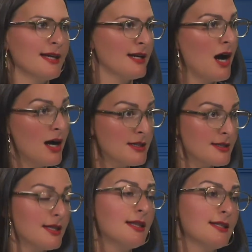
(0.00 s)
And
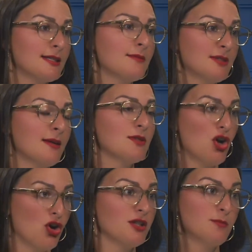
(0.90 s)
honestly, that's sometimes the
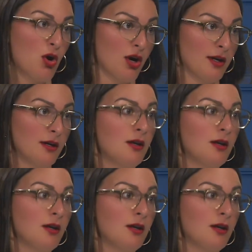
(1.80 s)
hardest part